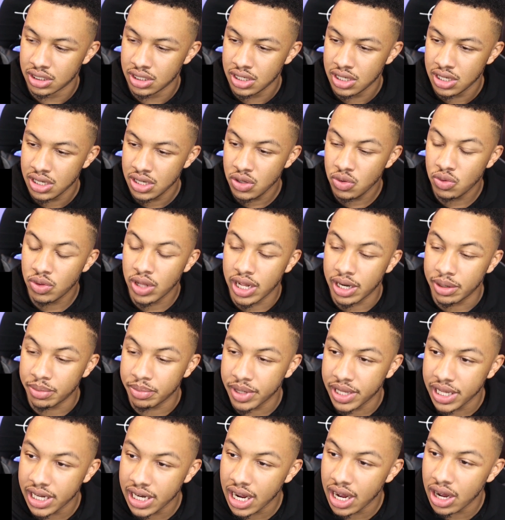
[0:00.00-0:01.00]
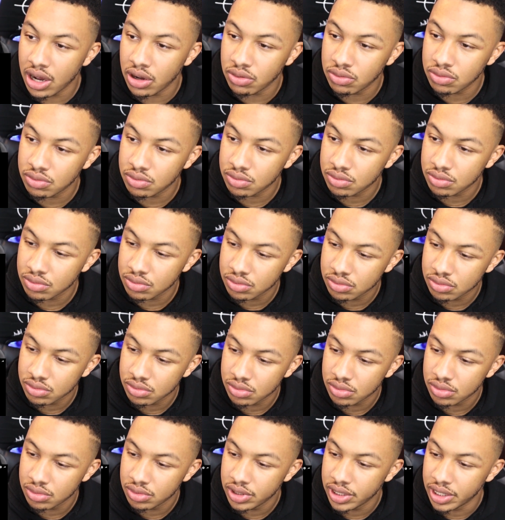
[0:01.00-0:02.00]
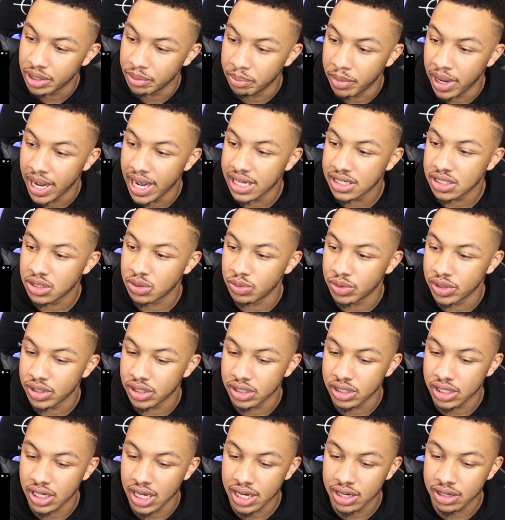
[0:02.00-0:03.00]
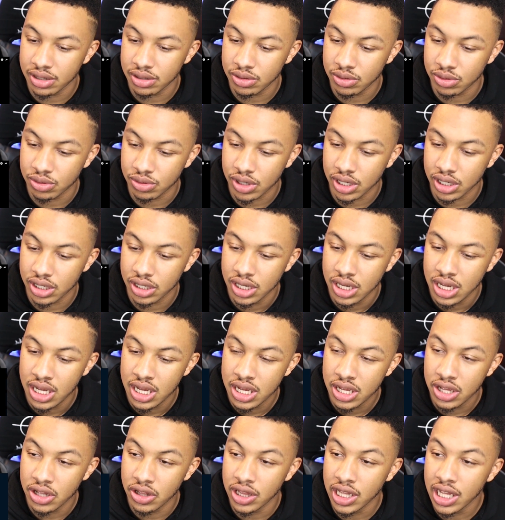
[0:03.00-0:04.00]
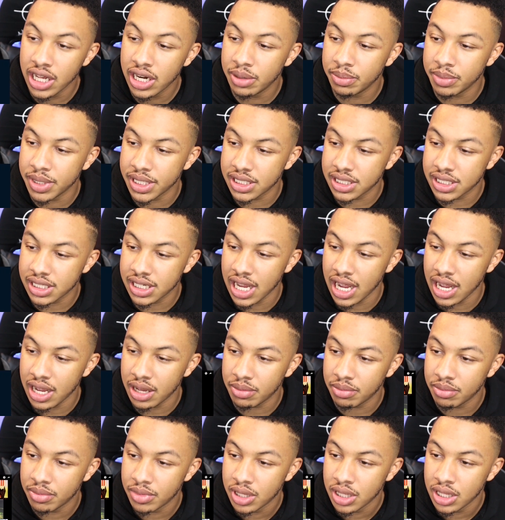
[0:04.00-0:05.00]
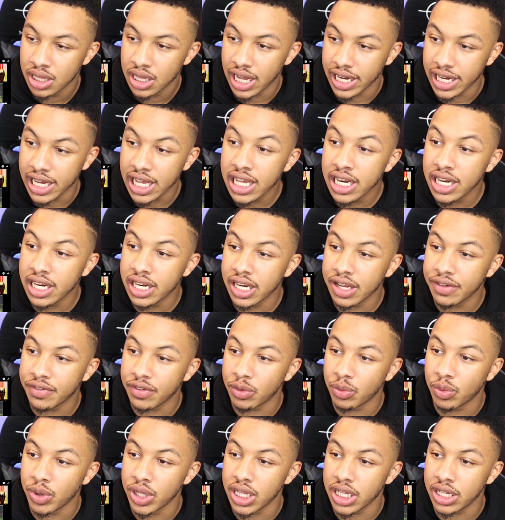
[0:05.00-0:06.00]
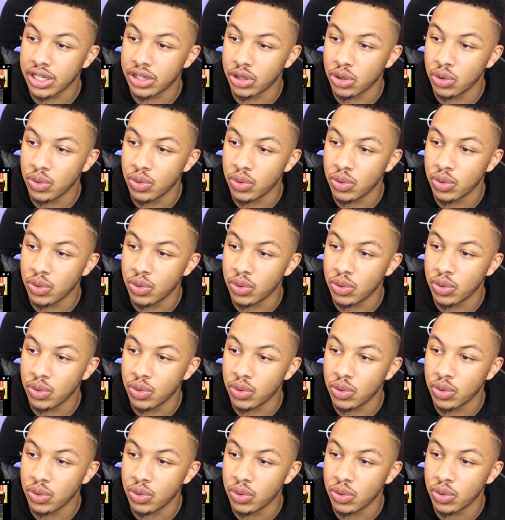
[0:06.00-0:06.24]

You let him get out. The mask one. Now, okay. You let him escape. Like, he didn't even really do